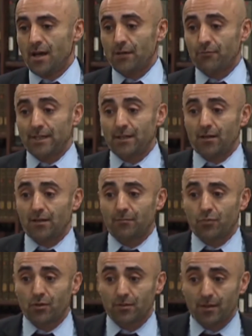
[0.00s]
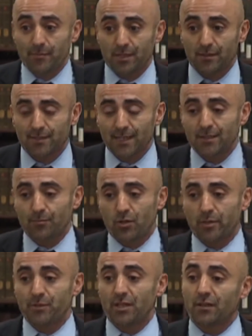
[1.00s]
I ran our program at the State
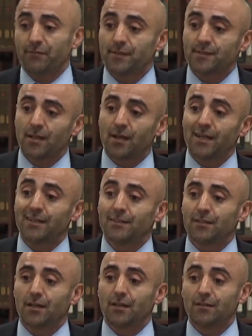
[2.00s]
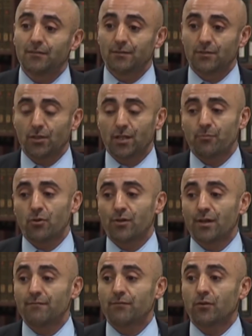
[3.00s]
Department at F S I, uh, the Turkey
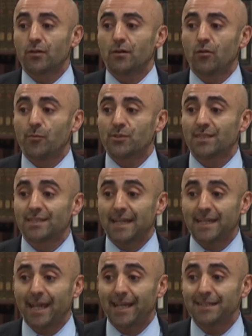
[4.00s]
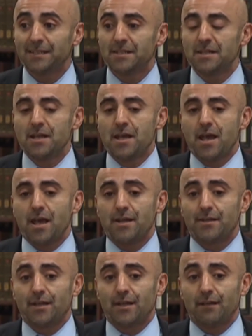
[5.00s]
program, for almost a decade,
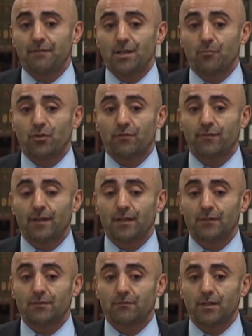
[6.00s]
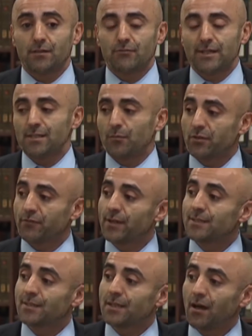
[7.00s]
and uh, have a number of uh, a great number of
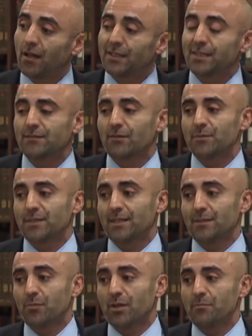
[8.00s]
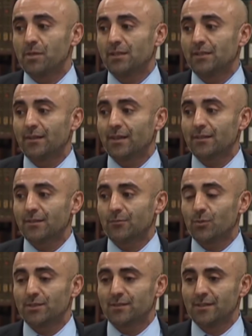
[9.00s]
friends and colleagues from State Department. And I think
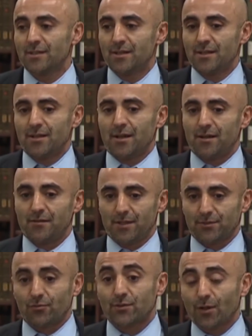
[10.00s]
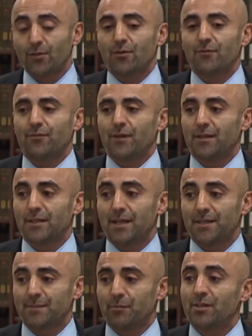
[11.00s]
it was, uh, as a result of uh,
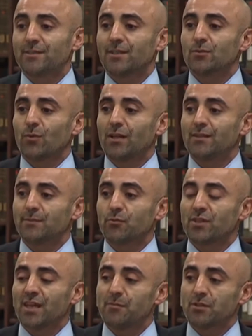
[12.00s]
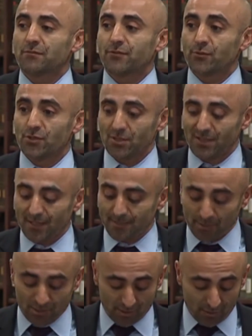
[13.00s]
that experience as well, this book came to fruition. And I
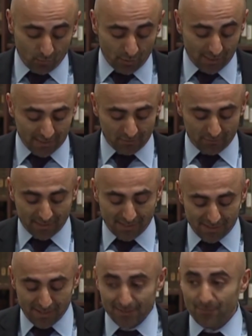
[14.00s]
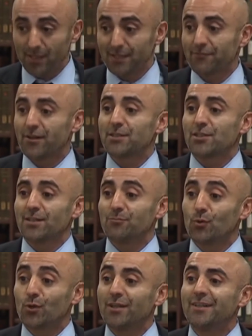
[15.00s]
especially would like to recognize my friend Jen
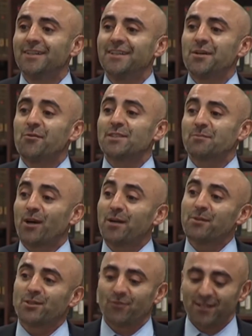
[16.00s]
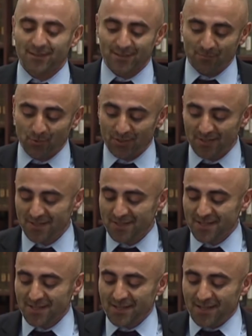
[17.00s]
Moore, who inspired me to write this book.
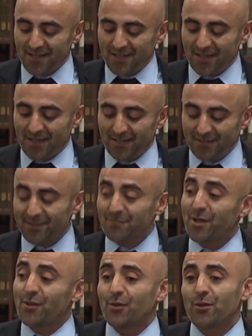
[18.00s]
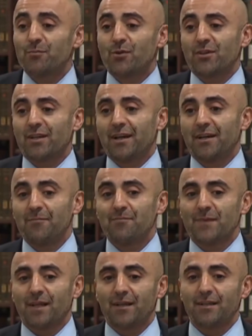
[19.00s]
Uh, this is my third book. Uh,
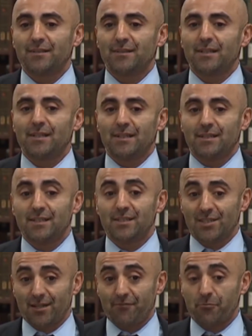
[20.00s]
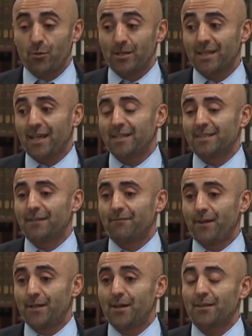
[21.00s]
uh, In each and every one case, I
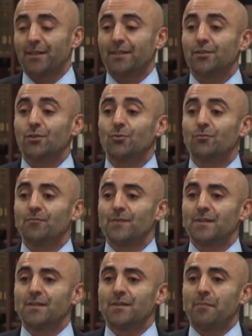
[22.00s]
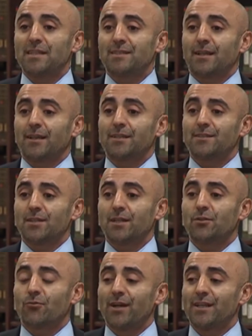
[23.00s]
found out that you basically
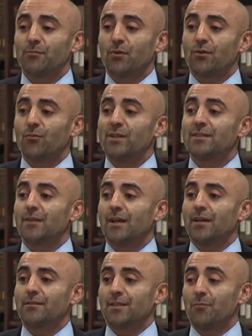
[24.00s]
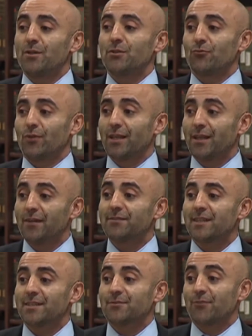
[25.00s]
start to write a book when someone you really love
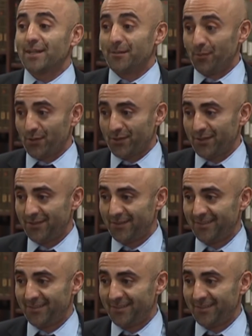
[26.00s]
says, write a book.